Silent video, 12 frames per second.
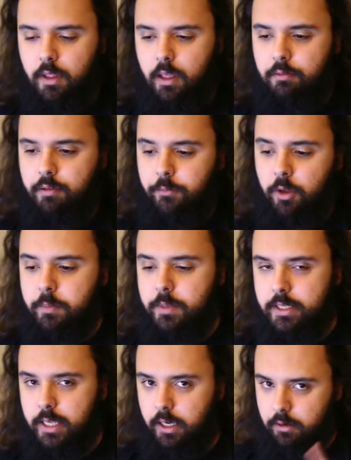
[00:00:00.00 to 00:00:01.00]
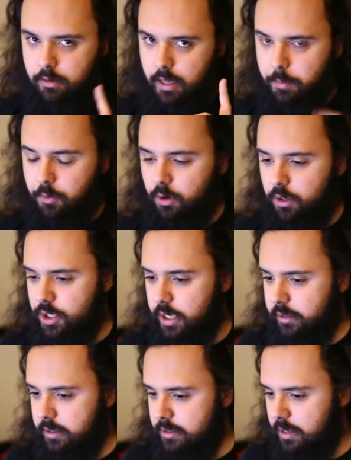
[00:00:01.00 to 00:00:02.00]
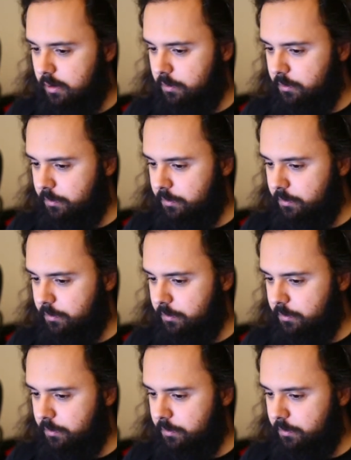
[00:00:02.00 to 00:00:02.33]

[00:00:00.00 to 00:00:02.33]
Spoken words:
If I'm not mistaken, I'm gonna check this out.